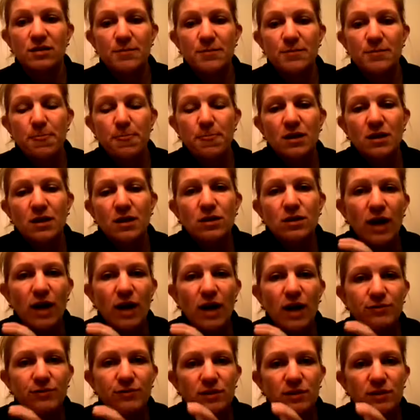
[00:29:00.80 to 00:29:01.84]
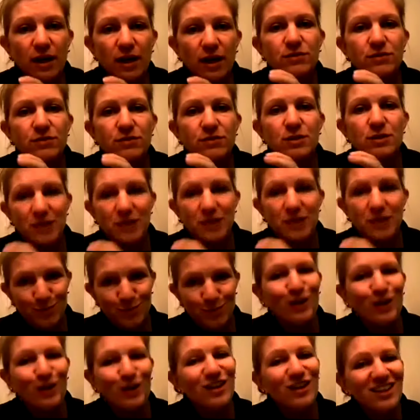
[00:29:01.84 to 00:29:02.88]
You have to love the
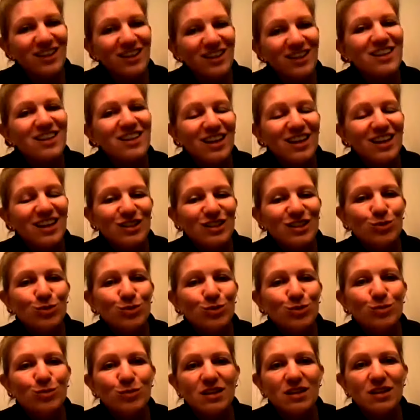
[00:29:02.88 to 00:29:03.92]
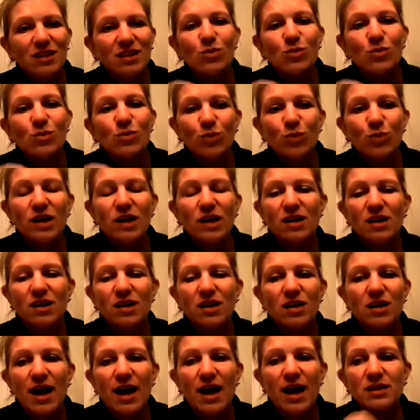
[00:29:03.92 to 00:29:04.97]
people that you are meeting where they are
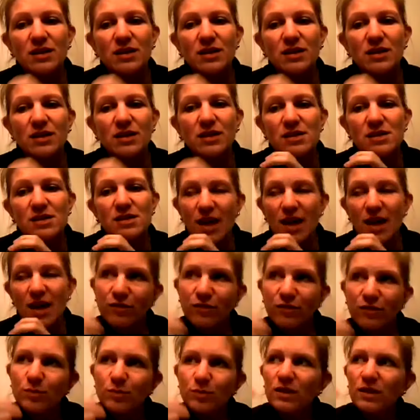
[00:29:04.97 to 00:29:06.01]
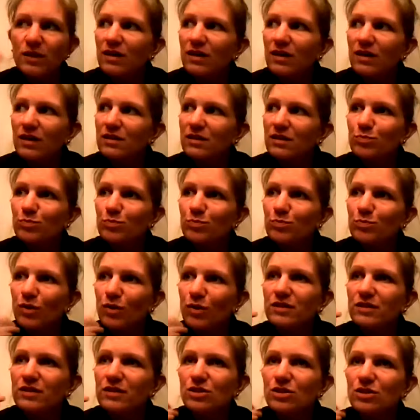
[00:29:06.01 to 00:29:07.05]
at, because everybody that is brought
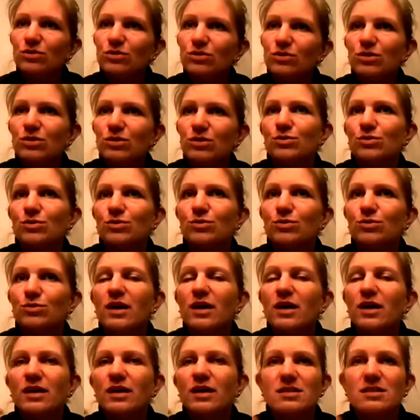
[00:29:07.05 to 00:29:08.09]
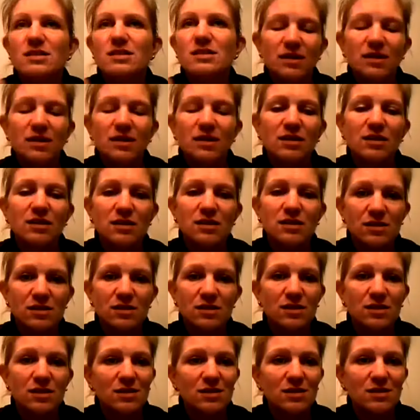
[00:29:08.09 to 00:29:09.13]
to you and seeking
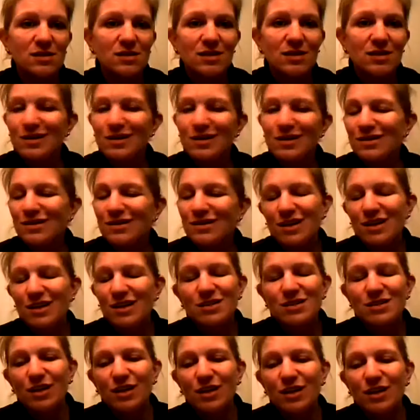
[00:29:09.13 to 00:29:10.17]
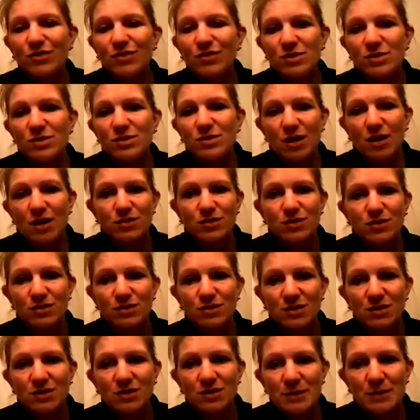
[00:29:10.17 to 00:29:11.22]
assistance doesn't love themselves.
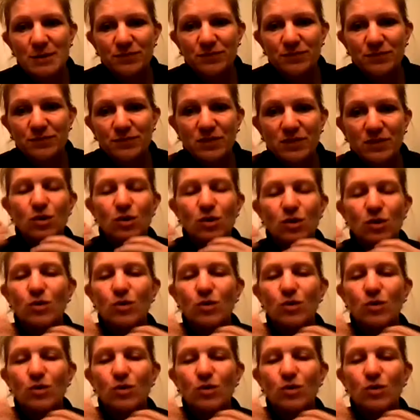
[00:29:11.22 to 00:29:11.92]
They don't.